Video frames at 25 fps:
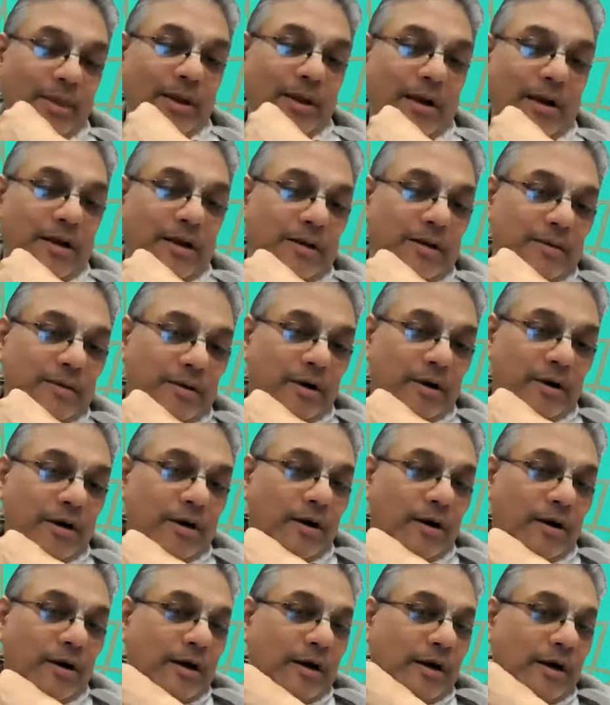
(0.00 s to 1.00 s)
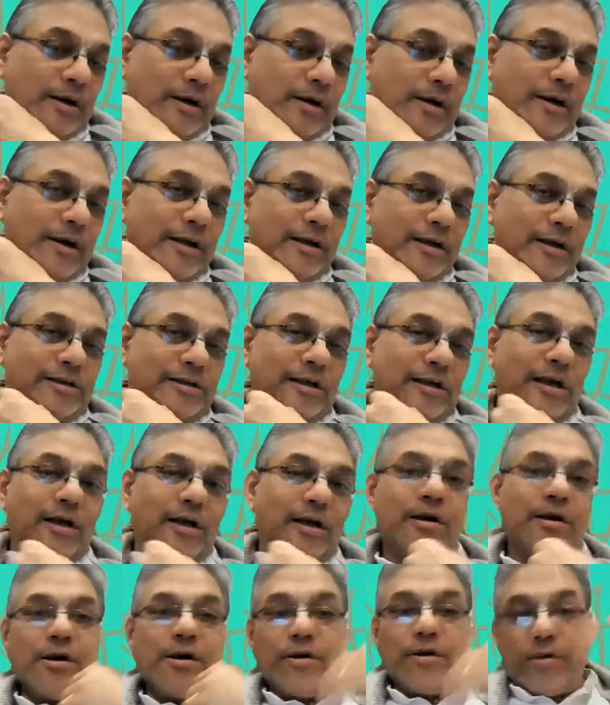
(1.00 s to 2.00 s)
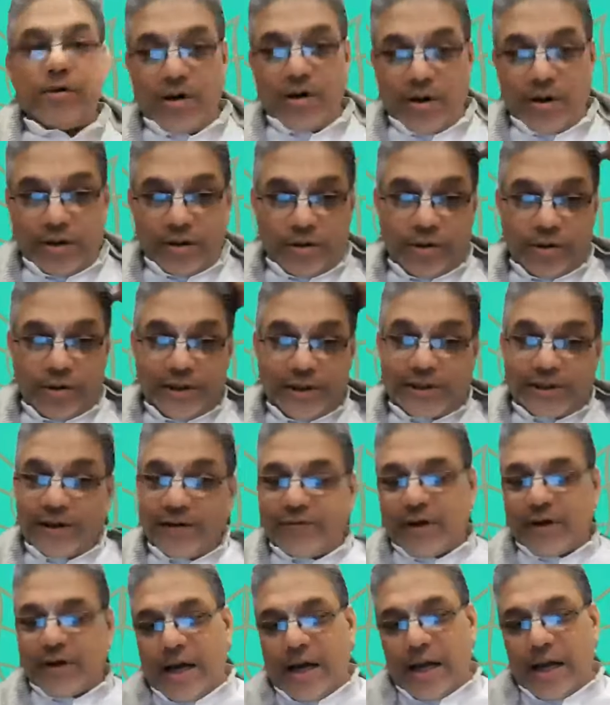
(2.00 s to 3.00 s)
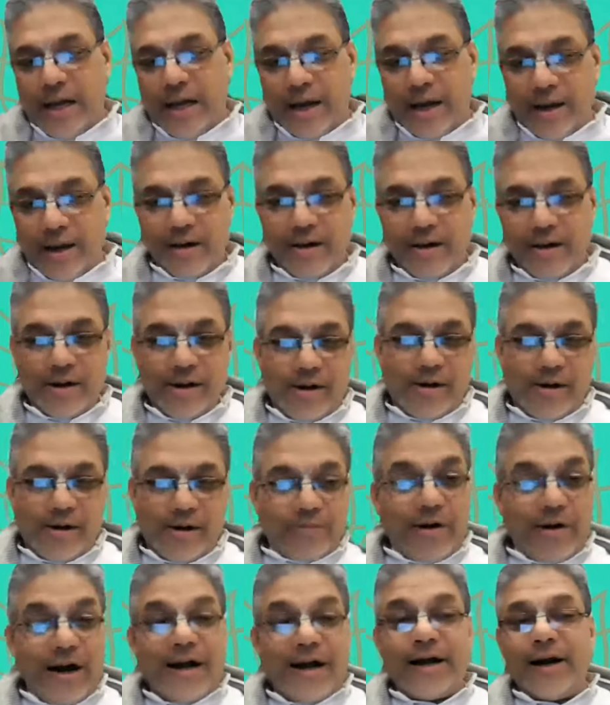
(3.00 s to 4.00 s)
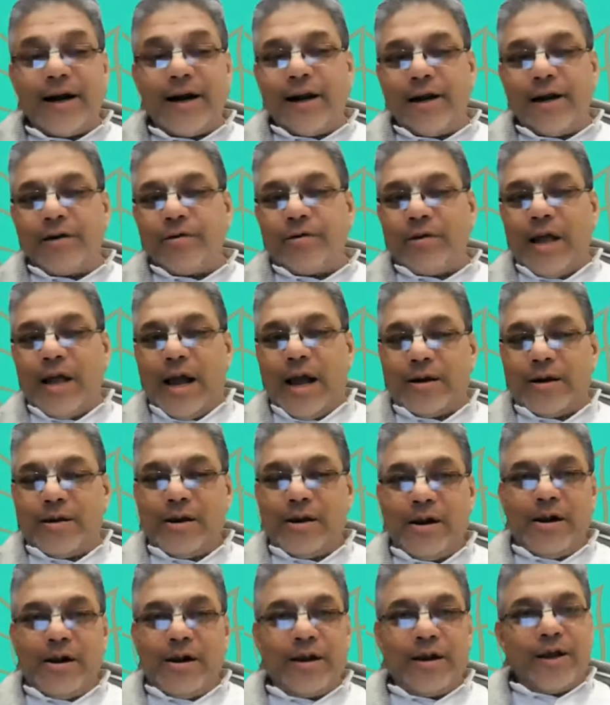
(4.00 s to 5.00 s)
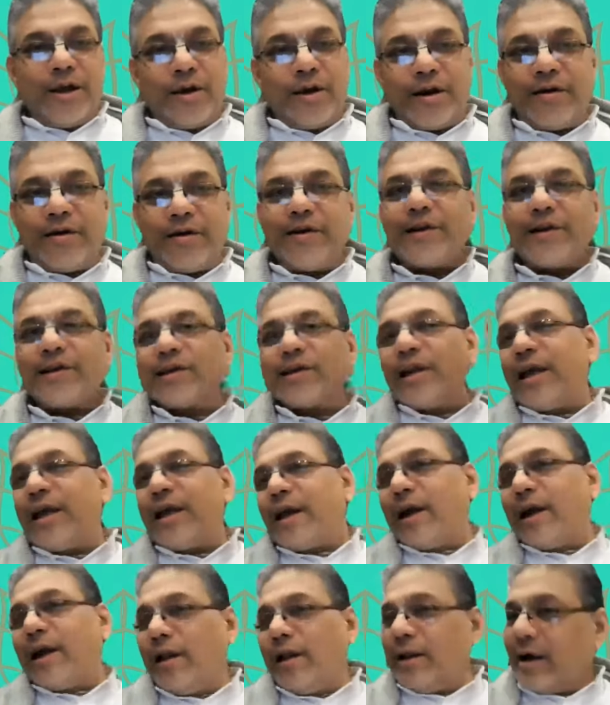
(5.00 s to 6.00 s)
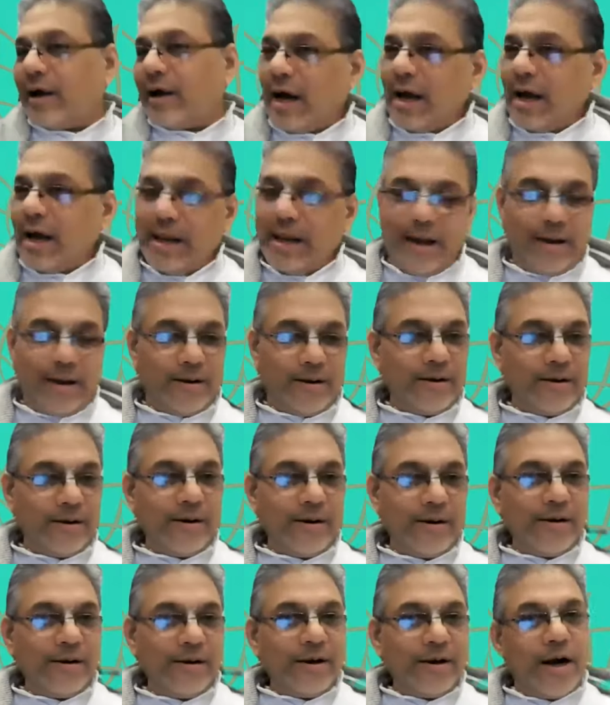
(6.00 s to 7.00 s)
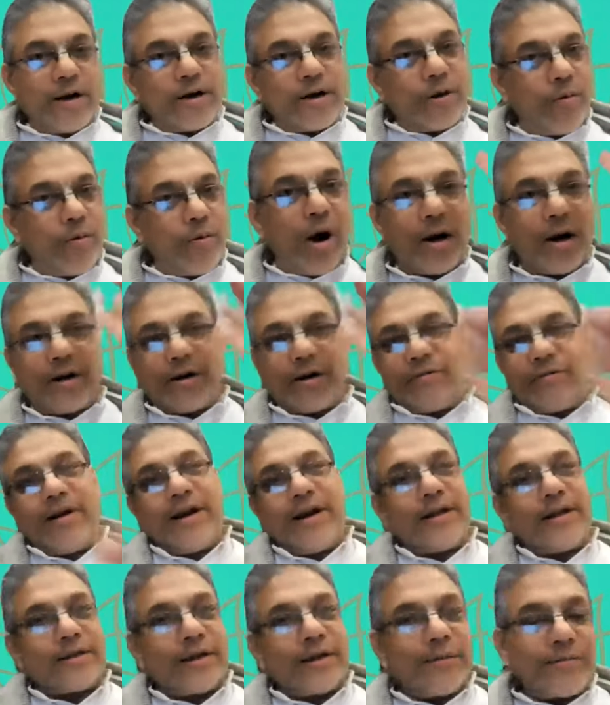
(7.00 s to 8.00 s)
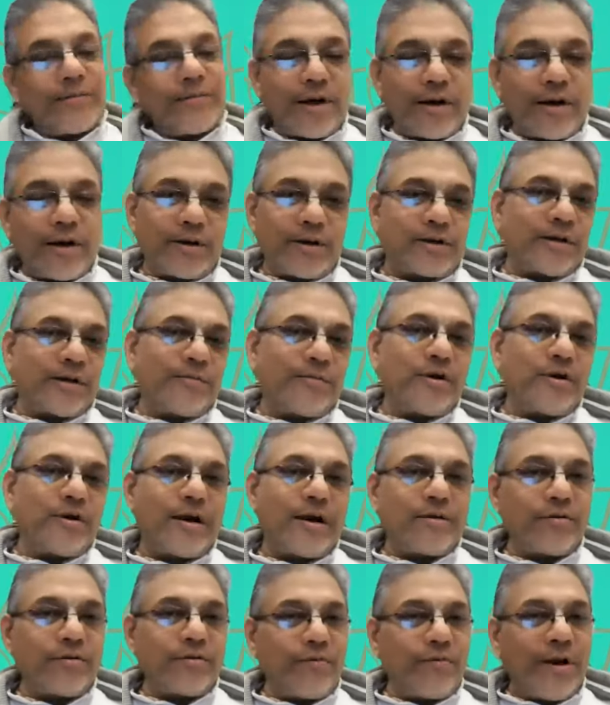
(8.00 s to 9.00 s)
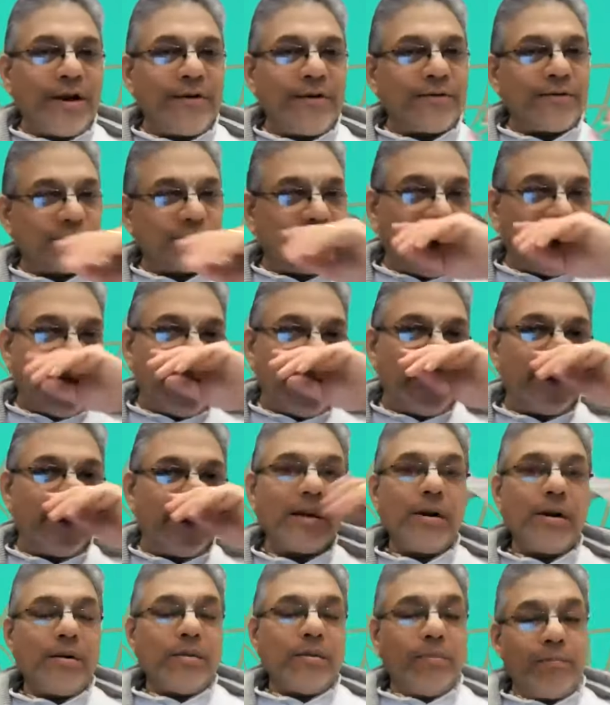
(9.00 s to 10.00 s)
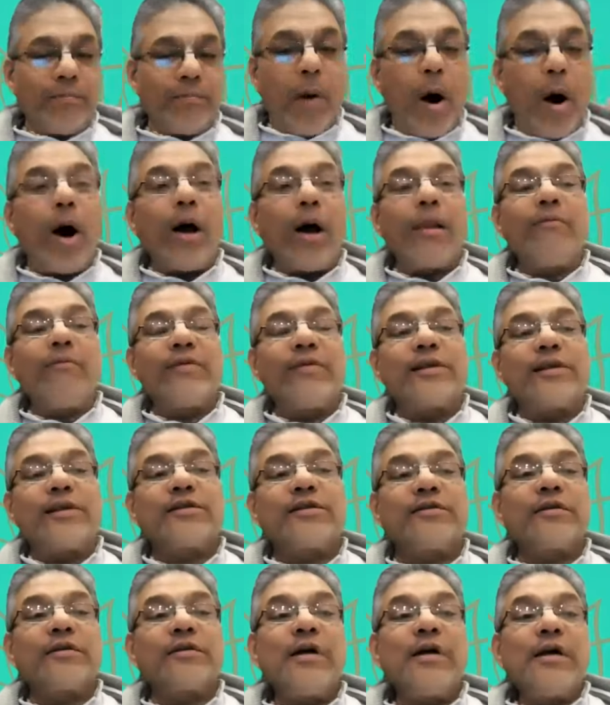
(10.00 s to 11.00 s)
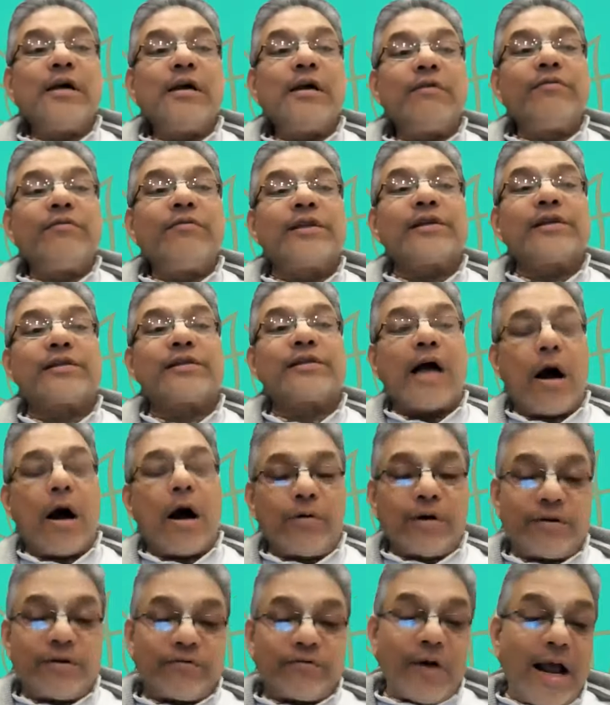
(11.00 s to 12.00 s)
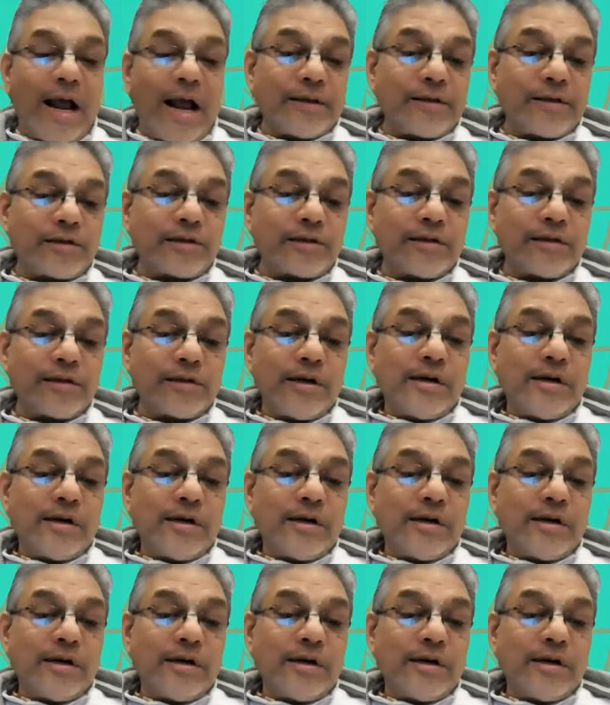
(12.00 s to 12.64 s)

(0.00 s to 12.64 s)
Uh, on on on on his uh, on the hoods of the kalia. Why did he do that? He could have easily killed the kalia underwater when he jumped into the Jamuna to when he was playing ball with his with his coward friends.